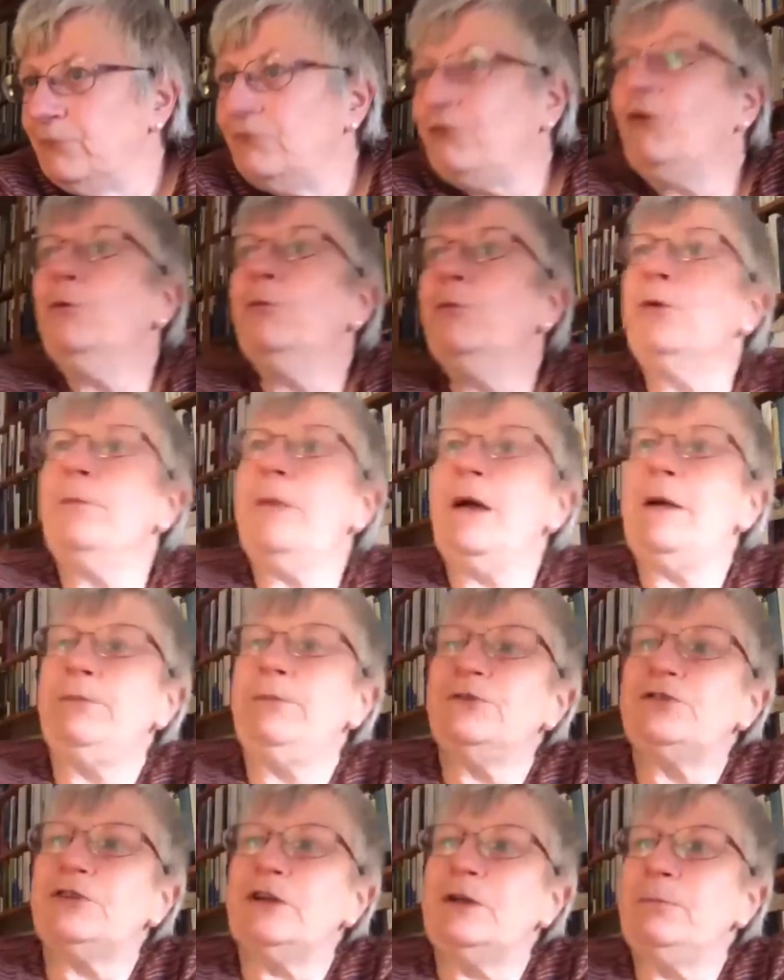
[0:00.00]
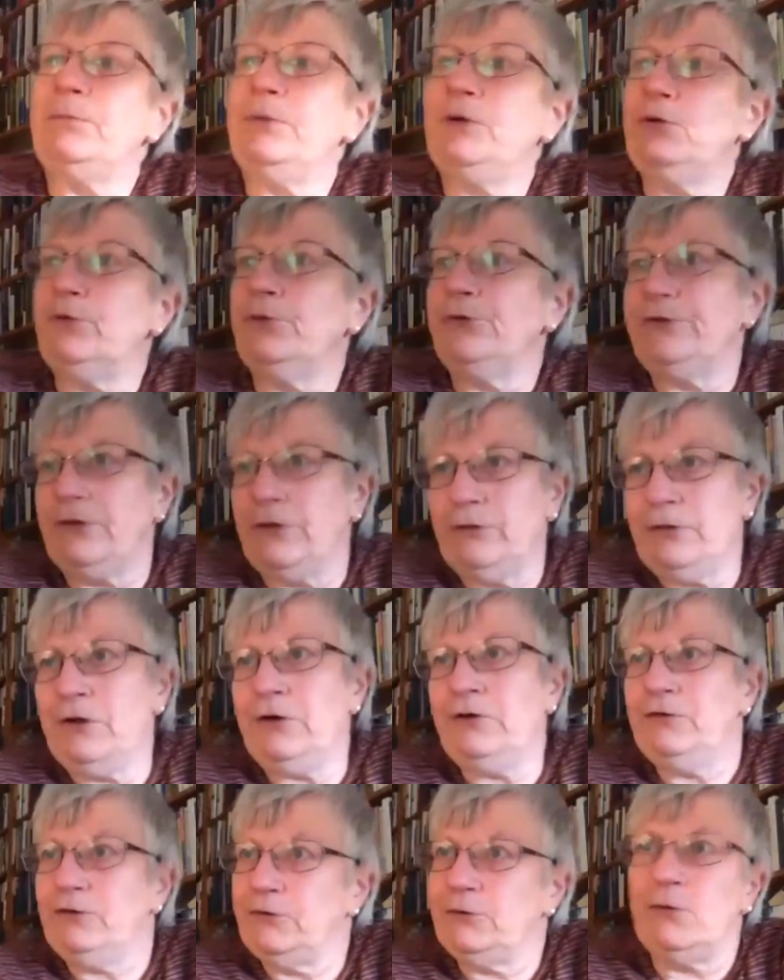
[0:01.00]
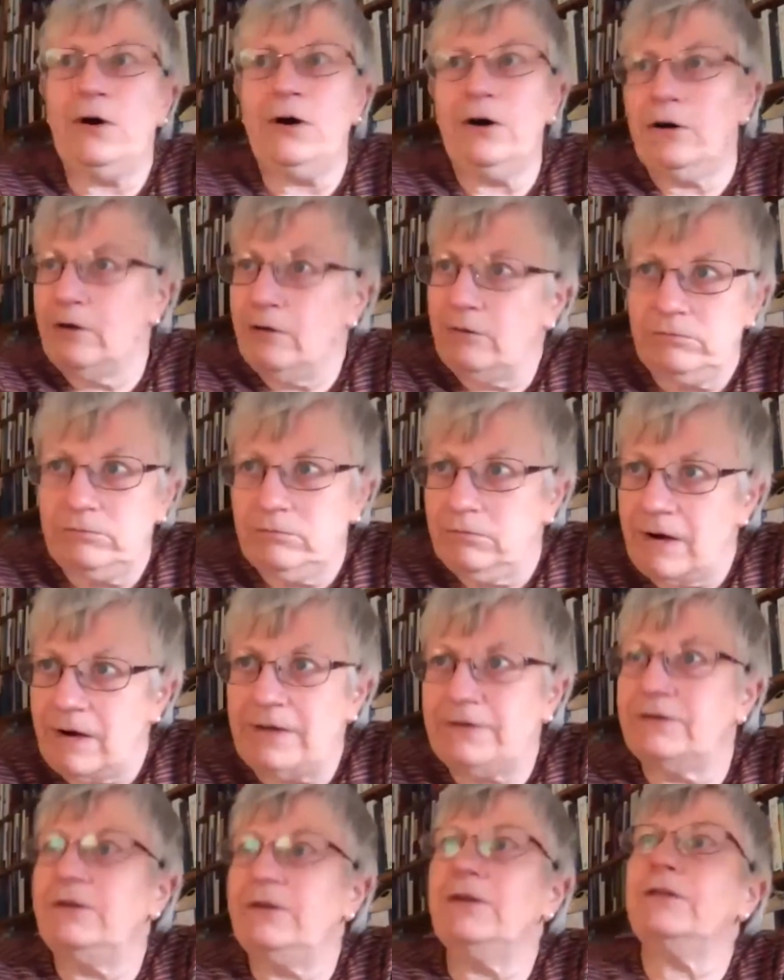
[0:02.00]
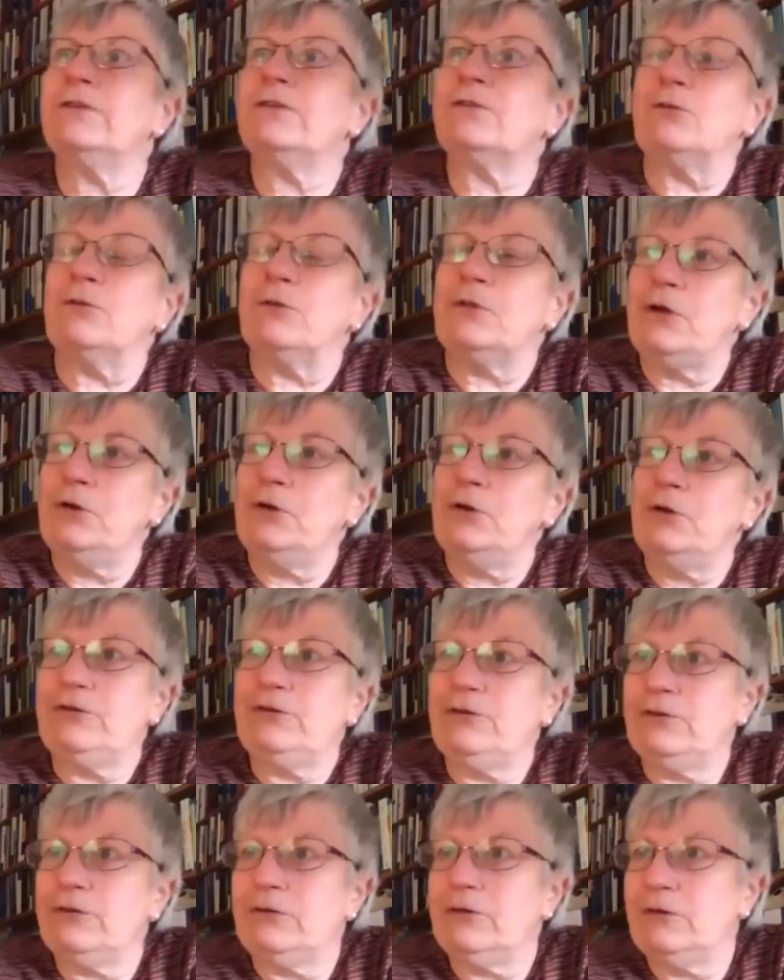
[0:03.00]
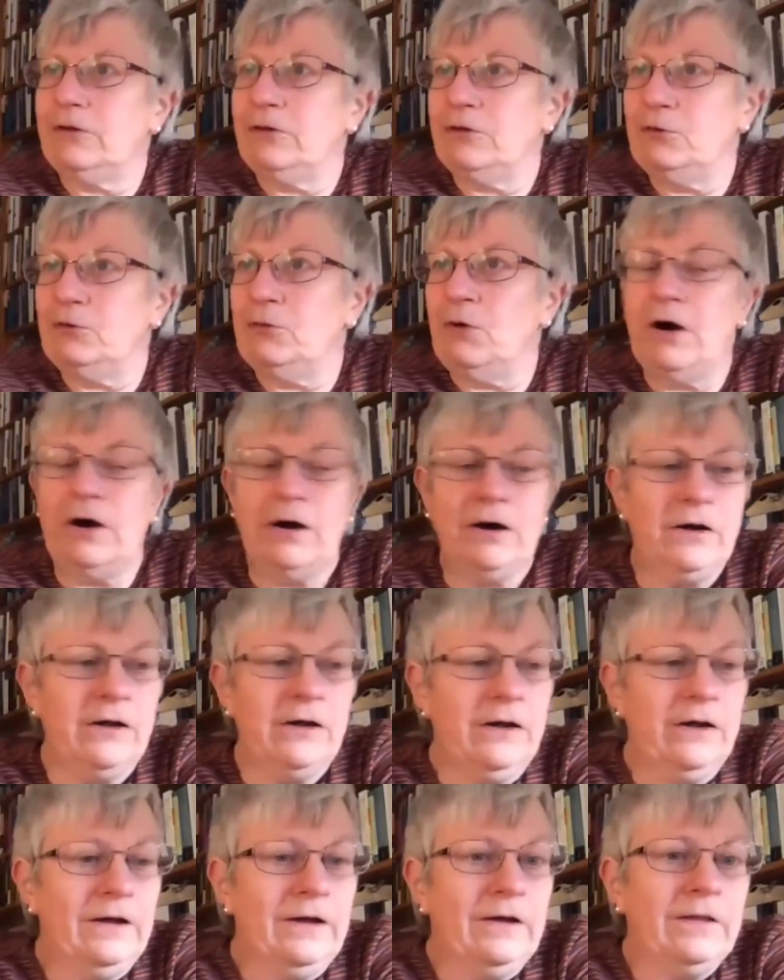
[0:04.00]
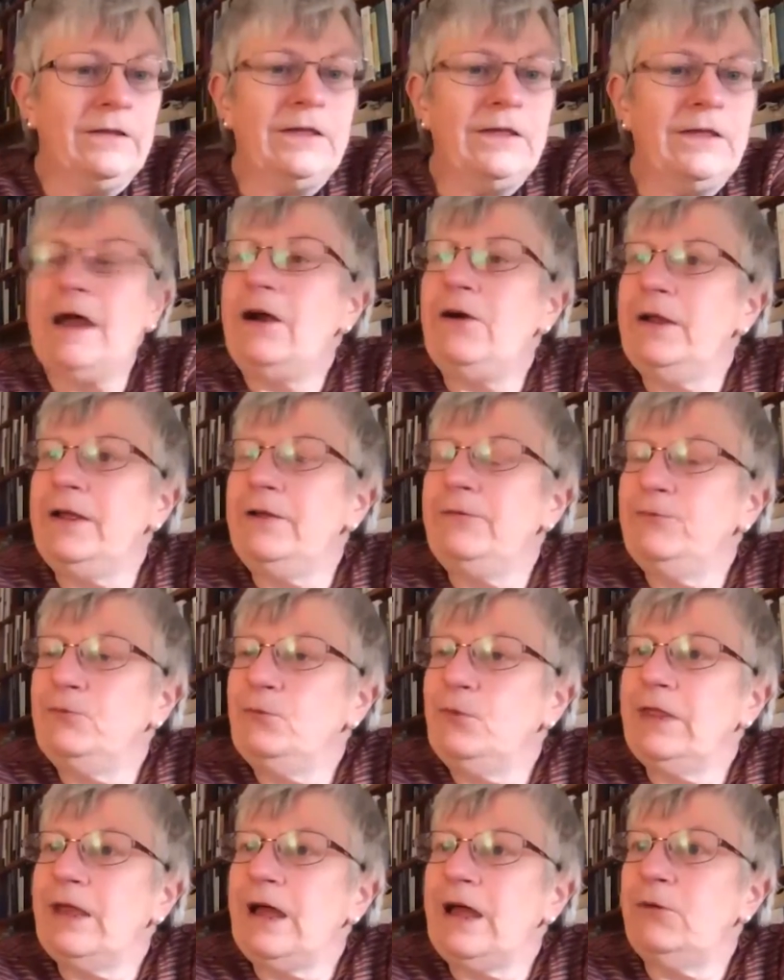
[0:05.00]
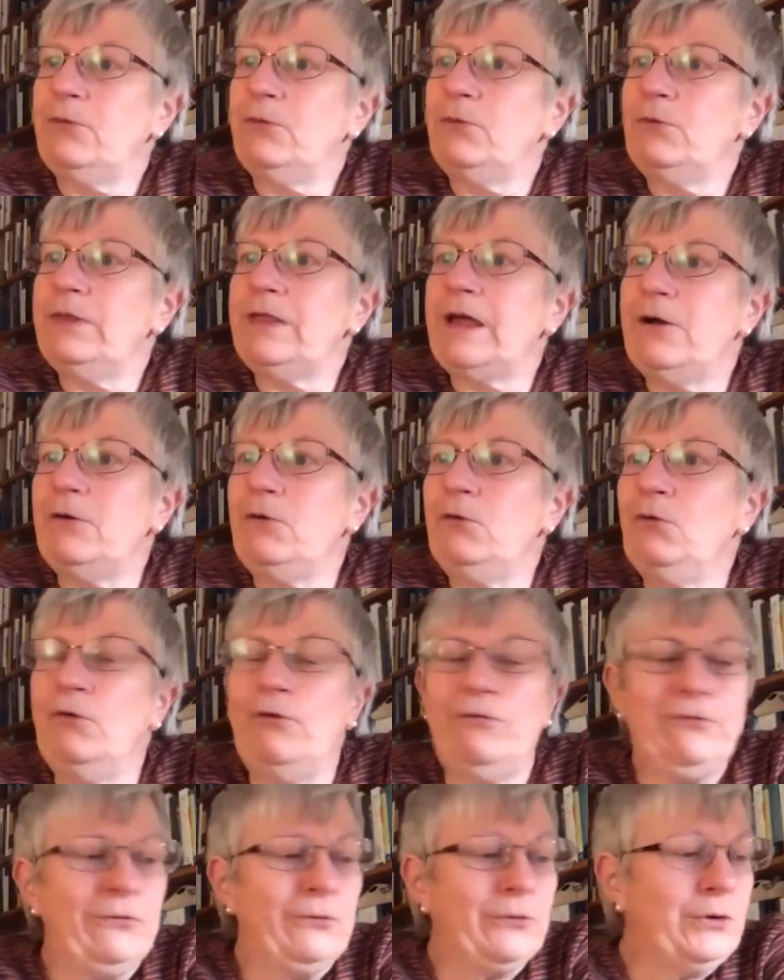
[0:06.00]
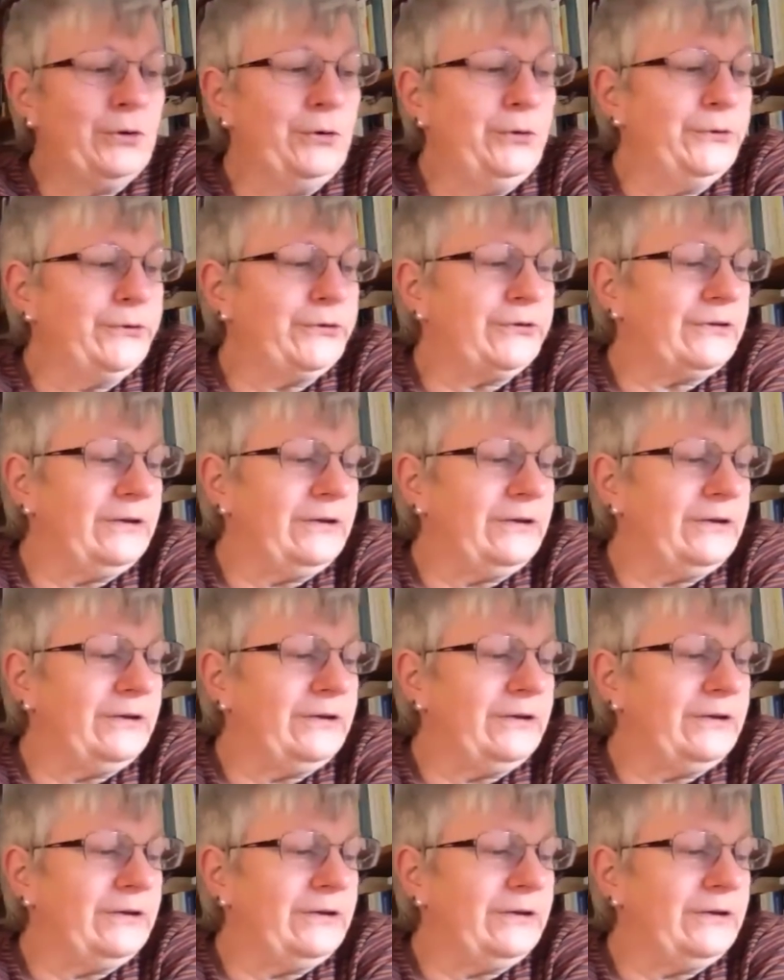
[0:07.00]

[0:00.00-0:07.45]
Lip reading: formal membership, but also those who are residents or those who are there even without lawful cause.